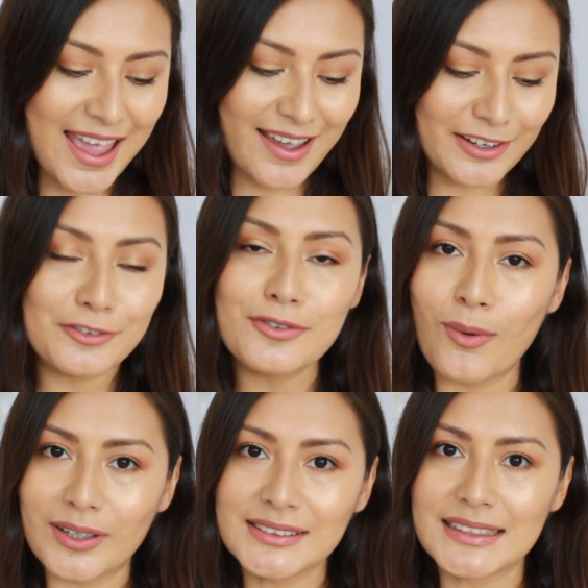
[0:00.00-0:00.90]
And of
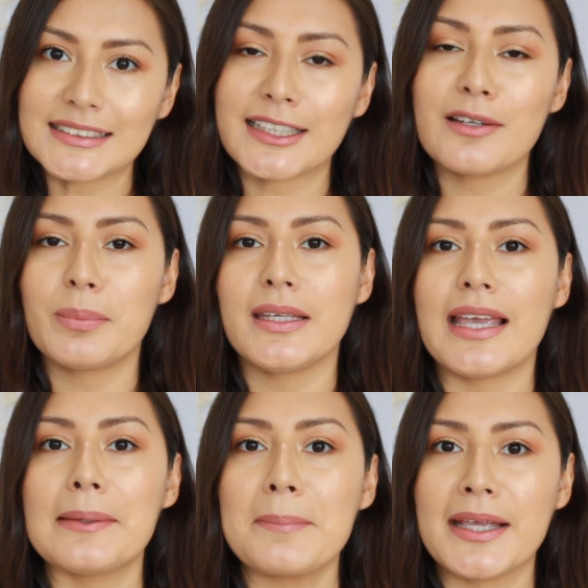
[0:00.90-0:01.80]
course, it's gonna be
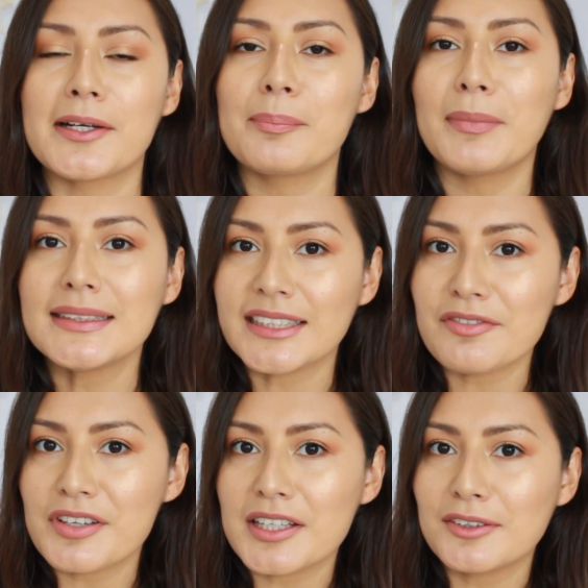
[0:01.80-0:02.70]
a Makeup
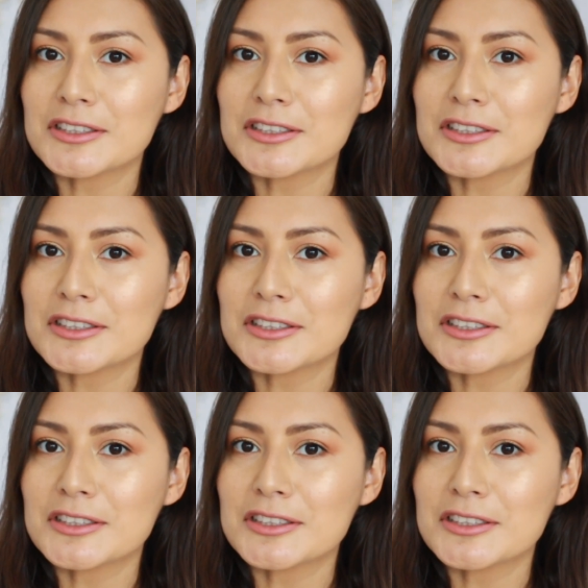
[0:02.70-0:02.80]
Monday video,